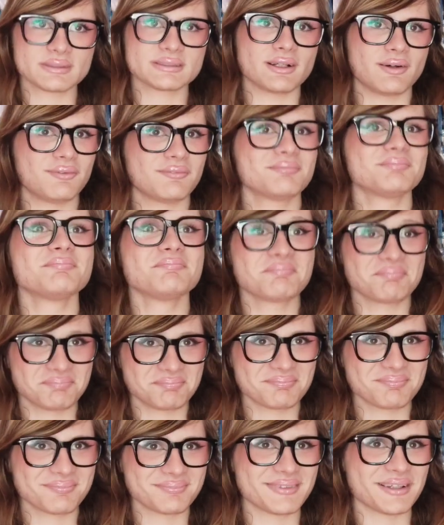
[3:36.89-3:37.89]
So
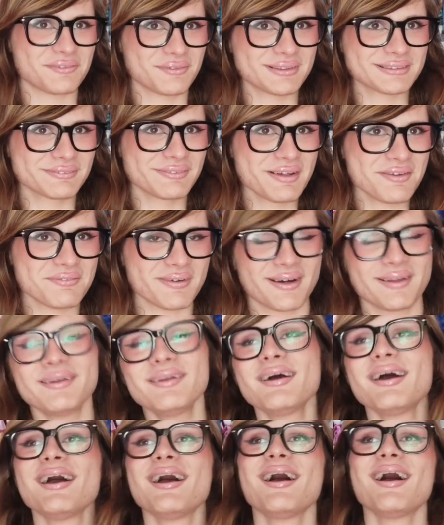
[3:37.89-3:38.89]
that was really
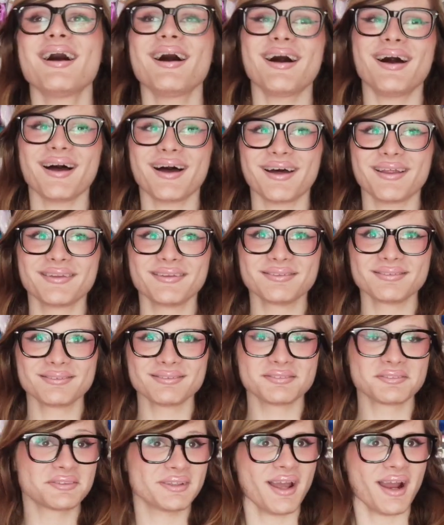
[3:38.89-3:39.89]
fun,
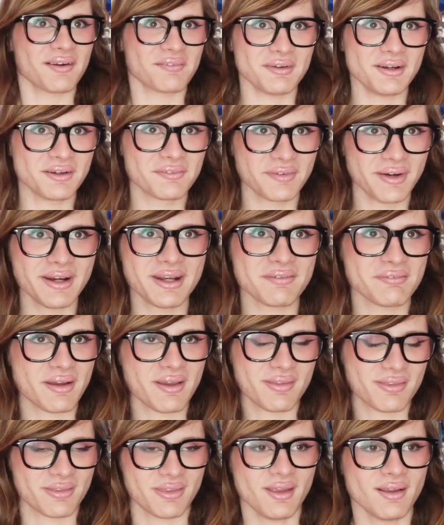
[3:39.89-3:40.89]
and yeah, really creative.
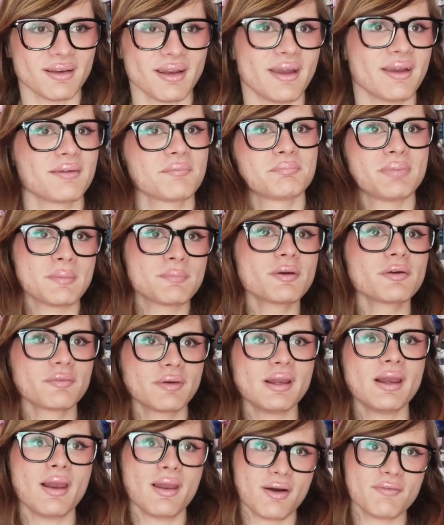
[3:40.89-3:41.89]
I think like people
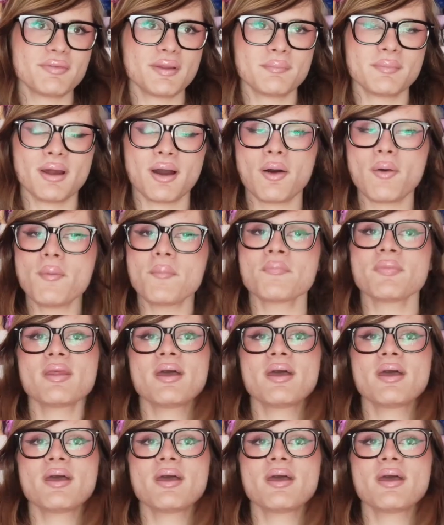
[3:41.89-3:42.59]
really love them now.